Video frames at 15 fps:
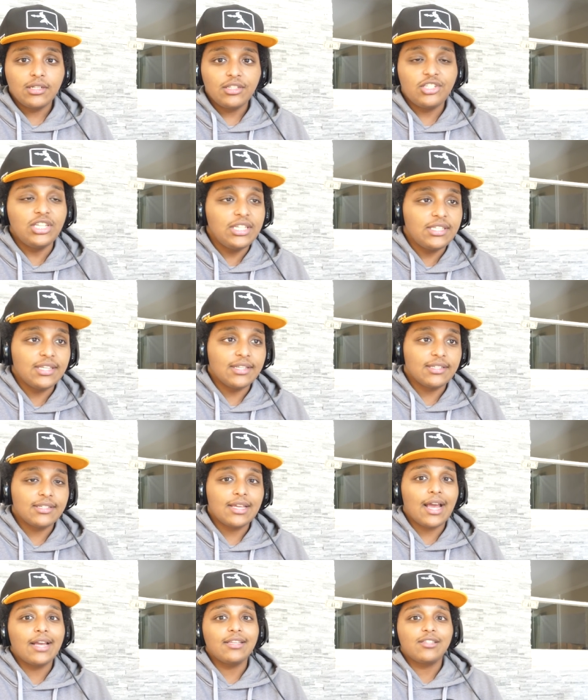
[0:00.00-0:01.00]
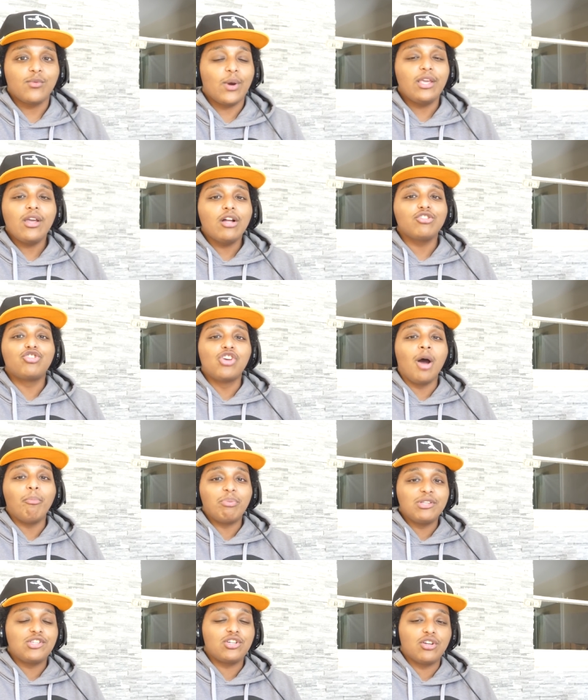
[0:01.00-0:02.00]
Jesus, guys, why y'all
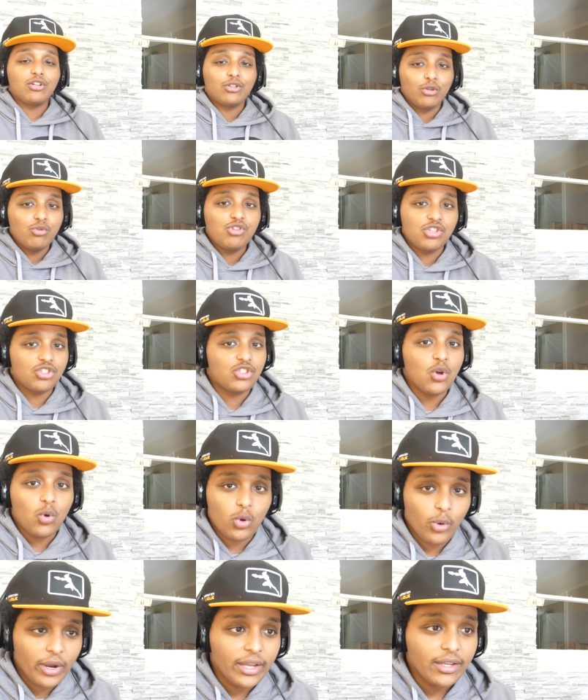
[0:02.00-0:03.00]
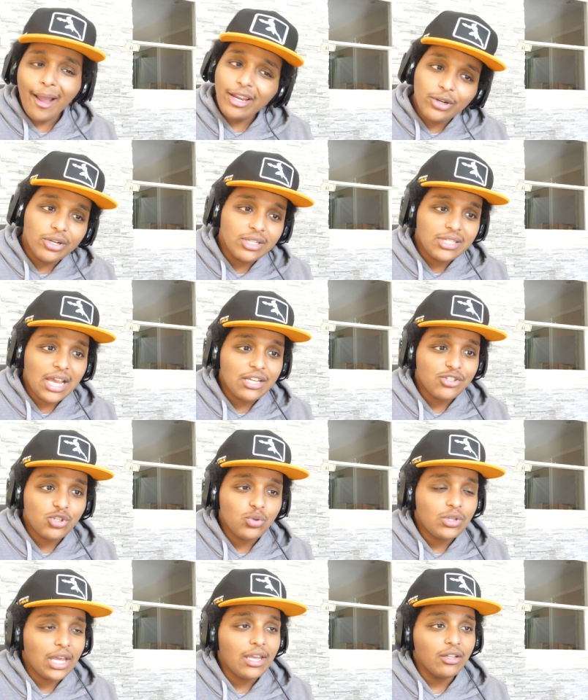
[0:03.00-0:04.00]
jumping to conclusions so quick? I criticize
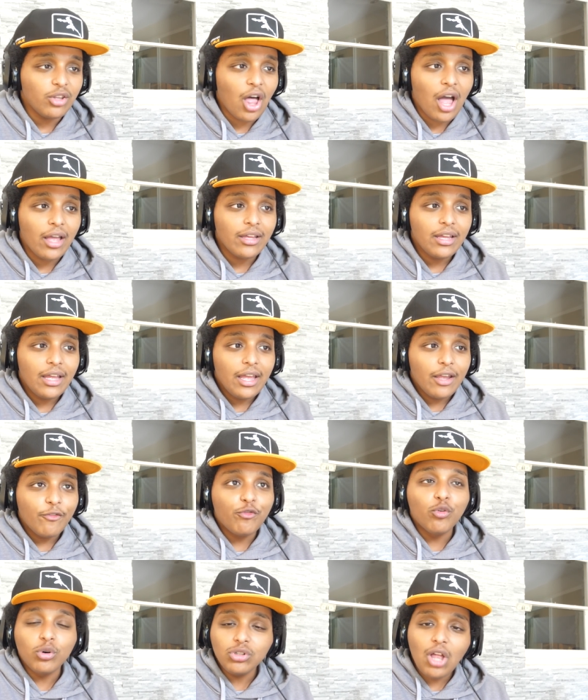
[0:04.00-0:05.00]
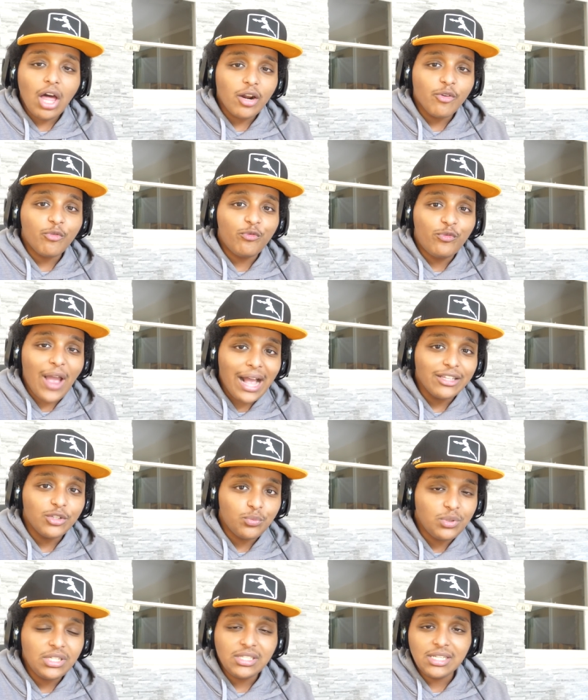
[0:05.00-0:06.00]
2K a lot for a lot of
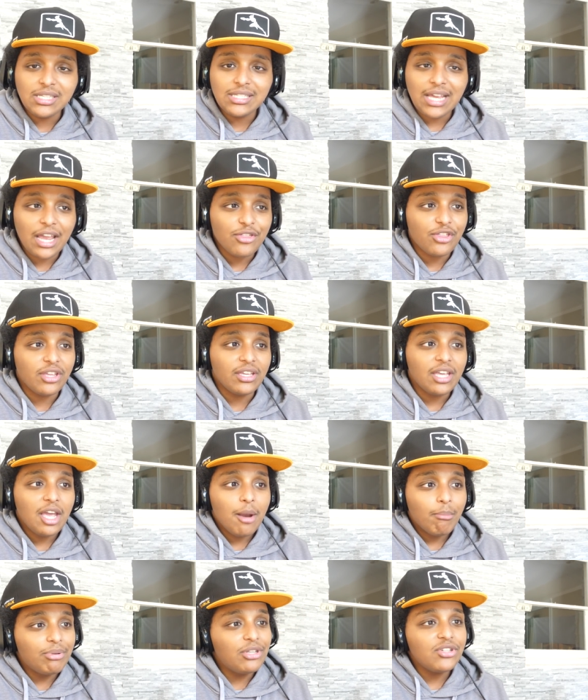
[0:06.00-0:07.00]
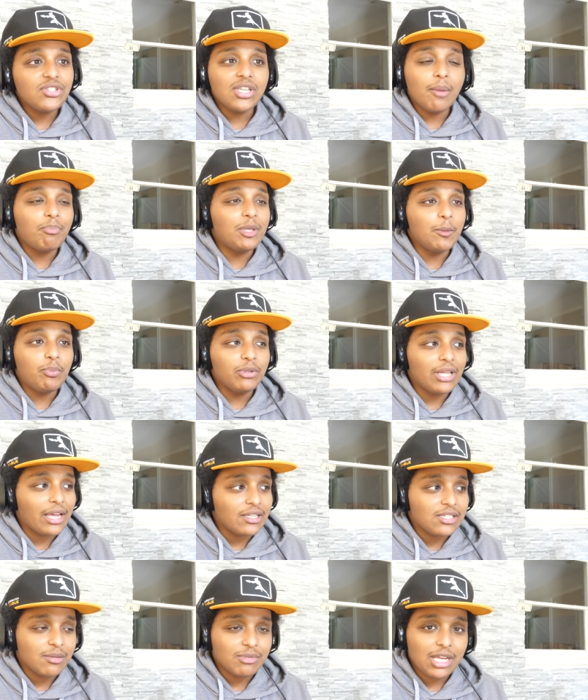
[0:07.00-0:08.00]
valid reasons, I think, but there's some people
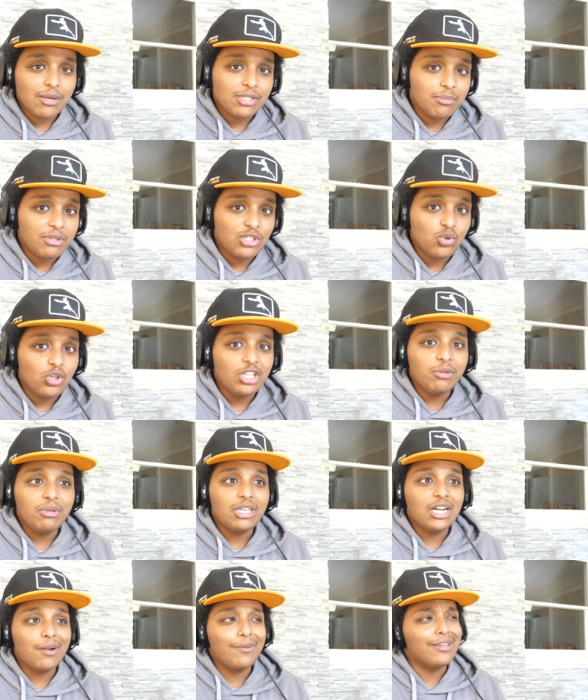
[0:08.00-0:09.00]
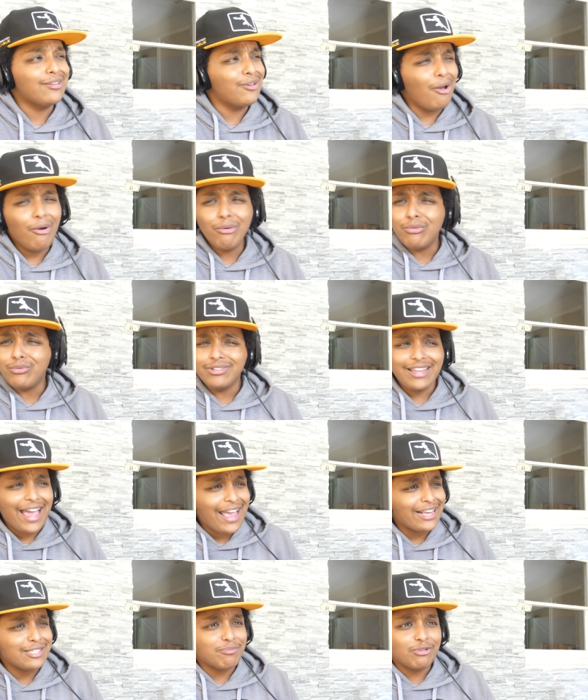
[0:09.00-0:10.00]
that sometimes they be tweeting me, and I'm like, yo,
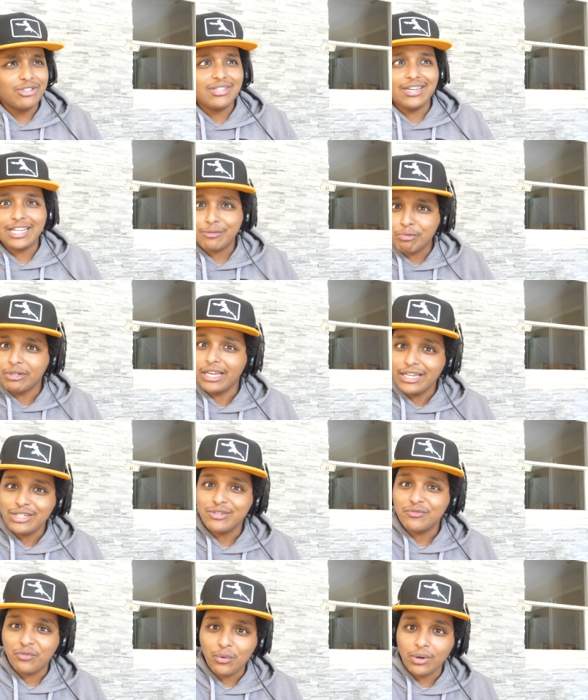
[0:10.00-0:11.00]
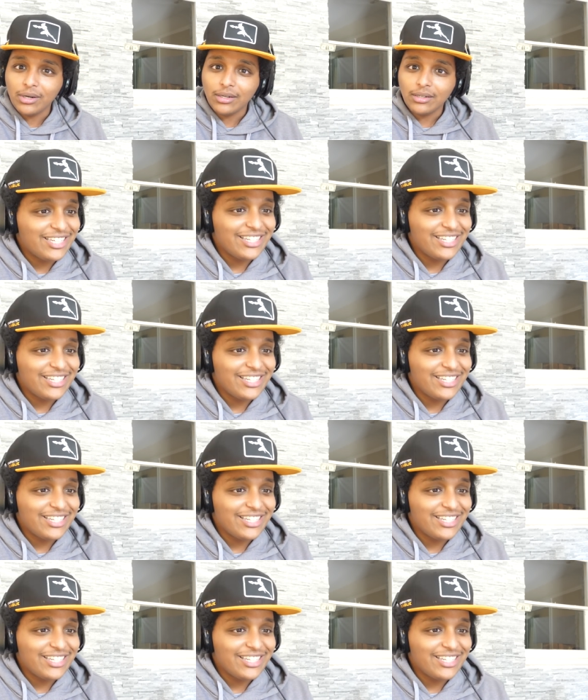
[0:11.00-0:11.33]
relax, but there's an explanation for it.